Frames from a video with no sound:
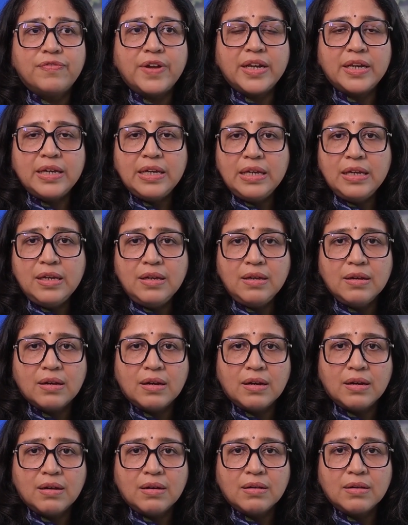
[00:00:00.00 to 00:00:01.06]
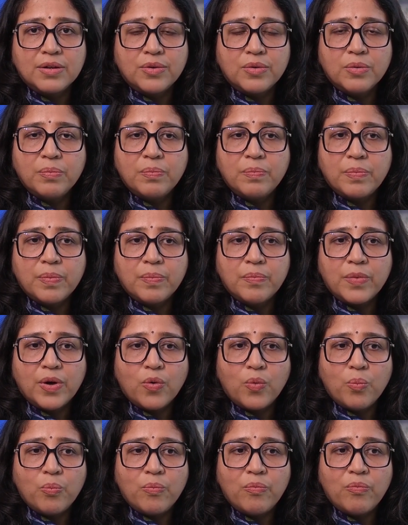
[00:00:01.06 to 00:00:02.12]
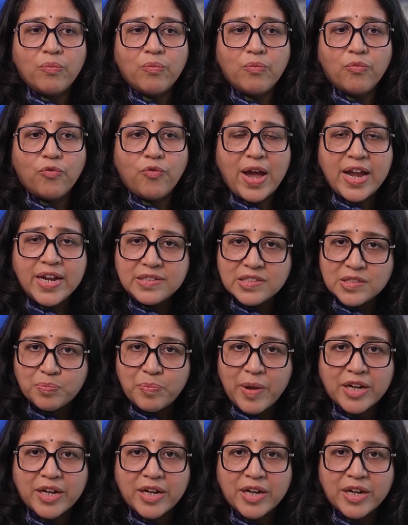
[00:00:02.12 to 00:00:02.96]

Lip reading: very wide